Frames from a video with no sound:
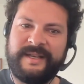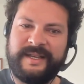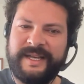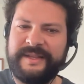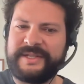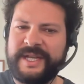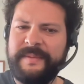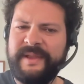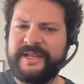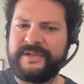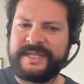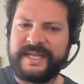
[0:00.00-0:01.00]
Yeah, there's a couple
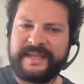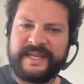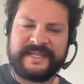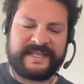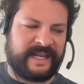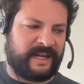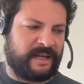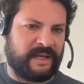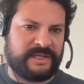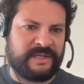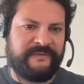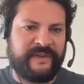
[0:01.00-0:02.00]
of interesting things that
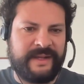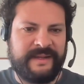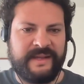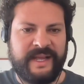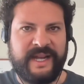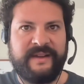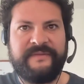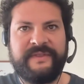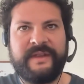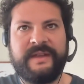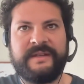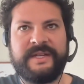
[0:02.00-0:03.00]
also fall out of
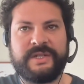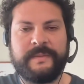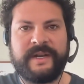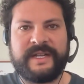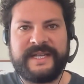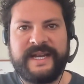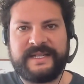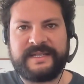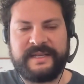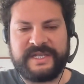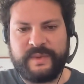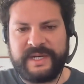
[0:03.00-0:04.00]
the Digital Markets
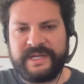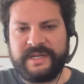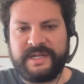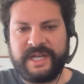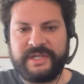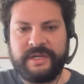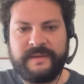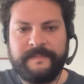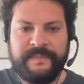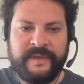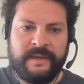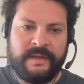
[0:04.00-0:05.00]
Act I just wanted to touch
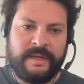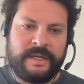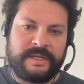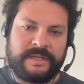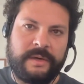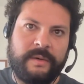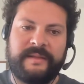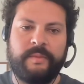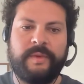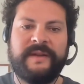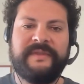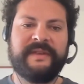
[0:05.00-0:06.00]
on. So
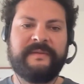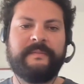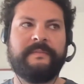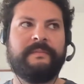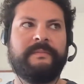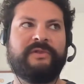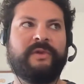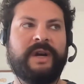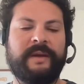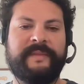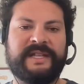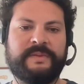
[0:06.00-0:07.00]
one of the
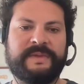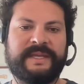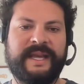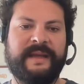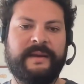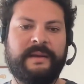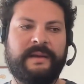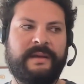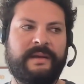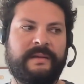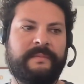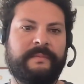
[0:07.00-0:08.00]
requirements was that
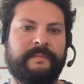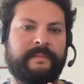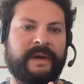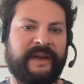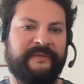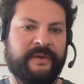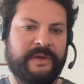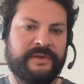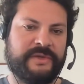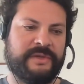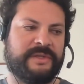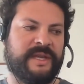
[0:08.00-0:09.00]
iPhone
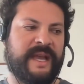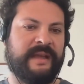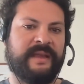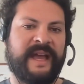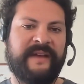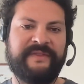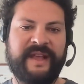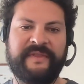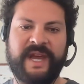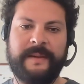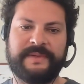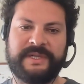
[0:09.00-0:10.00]
users have to have
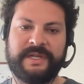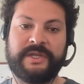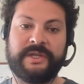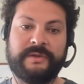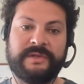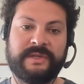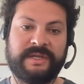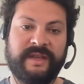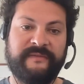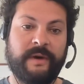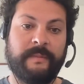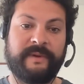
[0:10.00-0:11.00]
the option to choose their
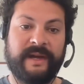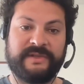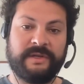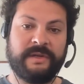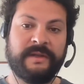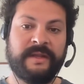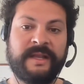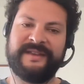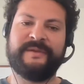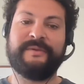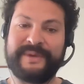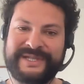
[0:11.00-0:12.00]
default browser.
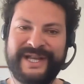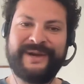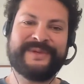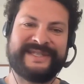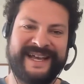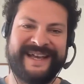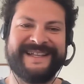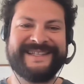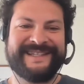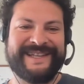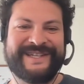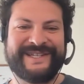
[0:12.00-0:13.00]
What we saw was that
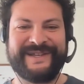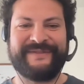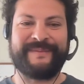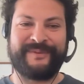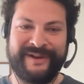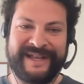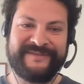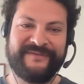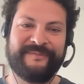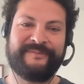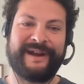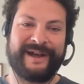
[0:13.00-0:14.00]
installations of the
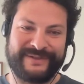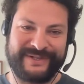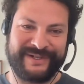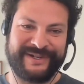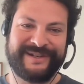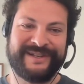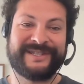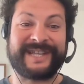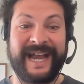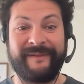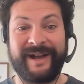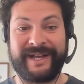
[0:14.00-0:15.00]
Brave browser
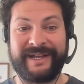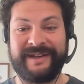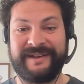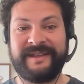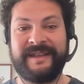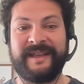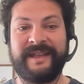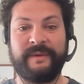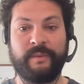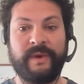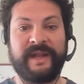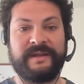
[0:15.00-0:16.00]
skyrocketed
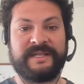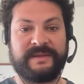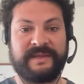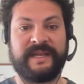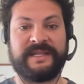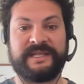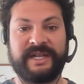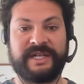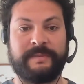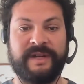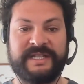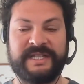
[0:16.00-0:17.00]
when the selection
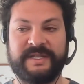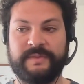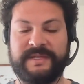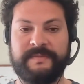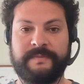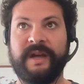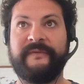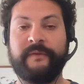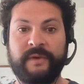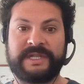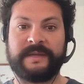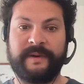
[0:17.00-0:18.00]
process was
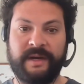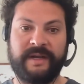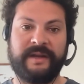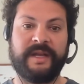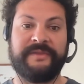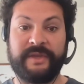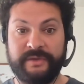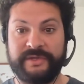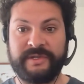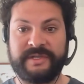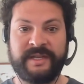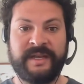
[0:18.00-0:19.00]
forced upon the
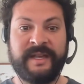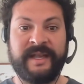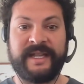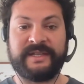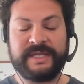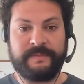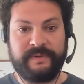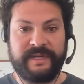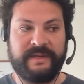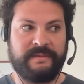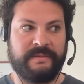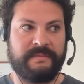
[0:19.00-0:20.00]
users. And so this is
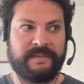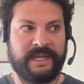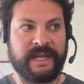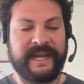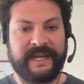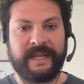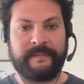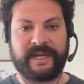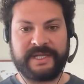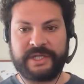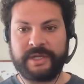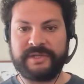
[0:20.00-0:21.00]
pretty enlightening
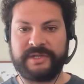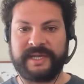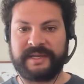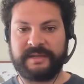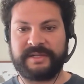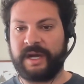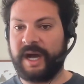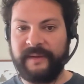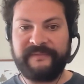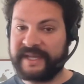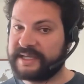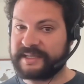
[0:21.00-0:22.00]
because it shows you like there's
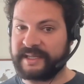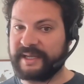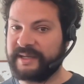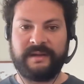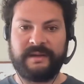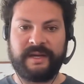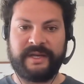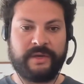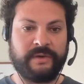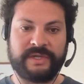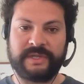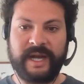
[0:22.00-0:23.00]
obviously a
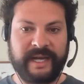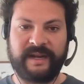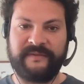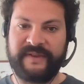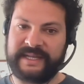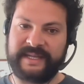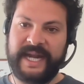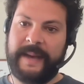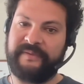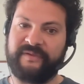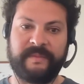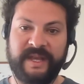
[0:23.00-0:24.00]
huge lock-in effect that
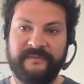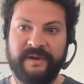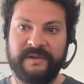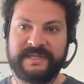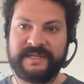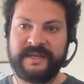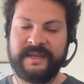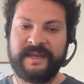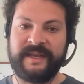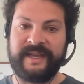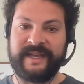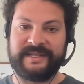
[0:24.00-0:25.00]
happens from defaults.
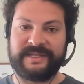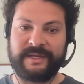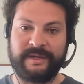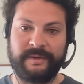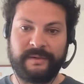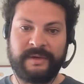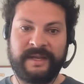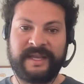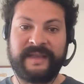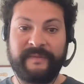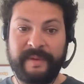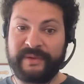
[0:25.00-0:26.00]
And so
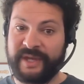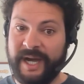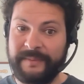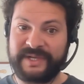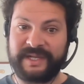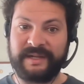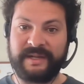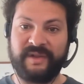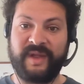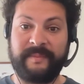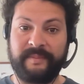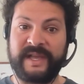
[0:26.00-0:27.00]
giving people the option, a
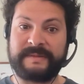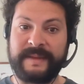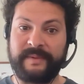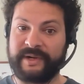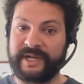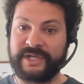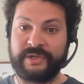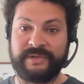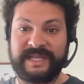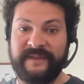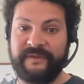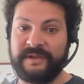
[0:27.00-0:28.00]
lot less people are going to choose
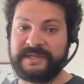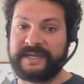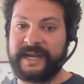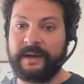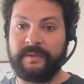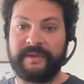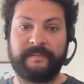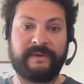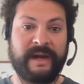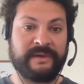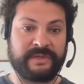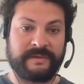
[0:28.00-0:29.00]
defaults. Now, the
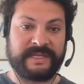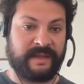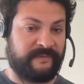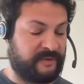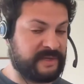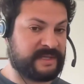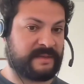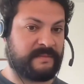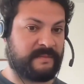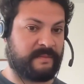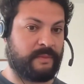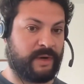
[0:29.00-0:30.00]
browser is the first
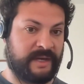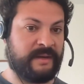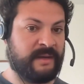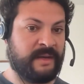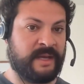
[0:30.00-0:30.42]
one.